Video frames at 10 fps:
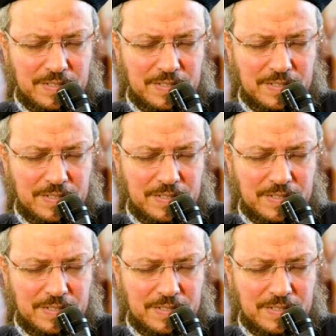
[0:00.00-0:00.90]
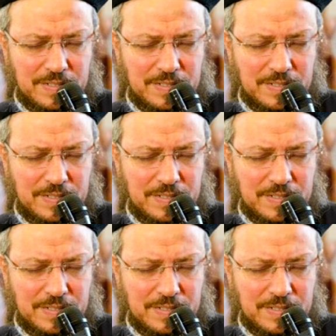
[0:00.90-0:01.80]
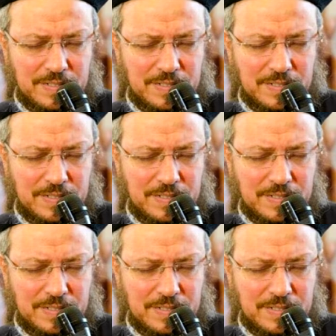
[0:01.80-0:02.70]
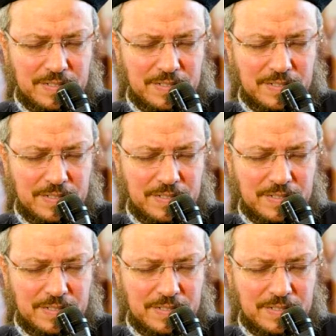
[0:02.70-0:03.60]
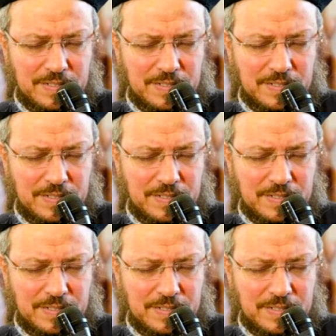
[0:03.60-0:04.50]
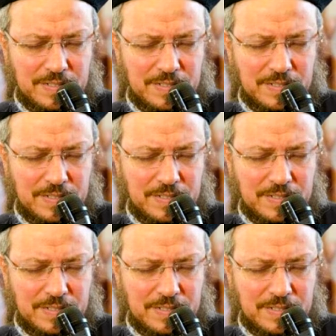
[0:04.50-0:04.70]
[no speech]